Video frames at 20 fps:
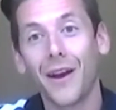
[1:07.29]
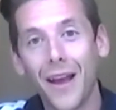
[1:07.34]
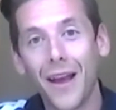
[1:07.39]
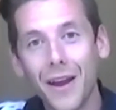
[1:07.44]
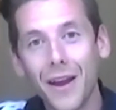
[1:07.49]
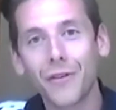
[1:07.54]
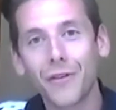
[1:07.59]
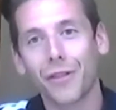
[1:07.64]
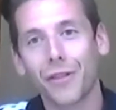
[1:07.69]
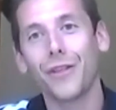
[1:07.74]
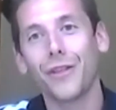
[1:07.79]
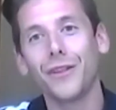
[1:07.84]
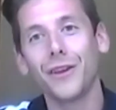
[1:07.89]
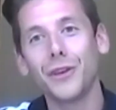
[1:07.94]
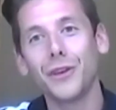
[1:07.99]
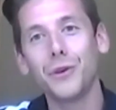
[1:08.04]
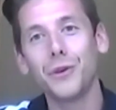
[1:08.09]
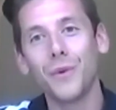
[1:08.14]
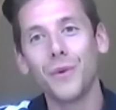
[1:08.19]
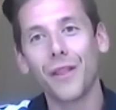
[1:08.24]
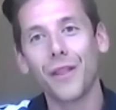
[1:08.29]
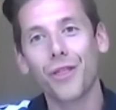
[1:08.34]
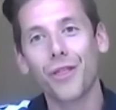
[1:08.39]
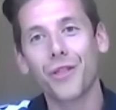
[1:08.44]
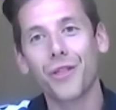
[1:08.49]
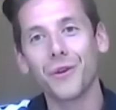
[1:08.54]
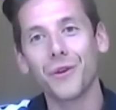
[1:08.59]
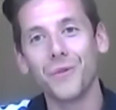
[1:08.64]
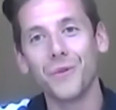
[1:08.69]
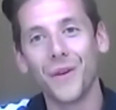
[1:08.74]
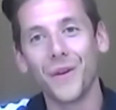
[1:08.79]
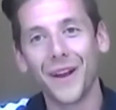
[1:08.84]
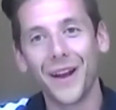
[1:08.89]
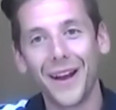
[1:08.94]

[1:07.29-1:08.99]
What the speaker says: everything that you went through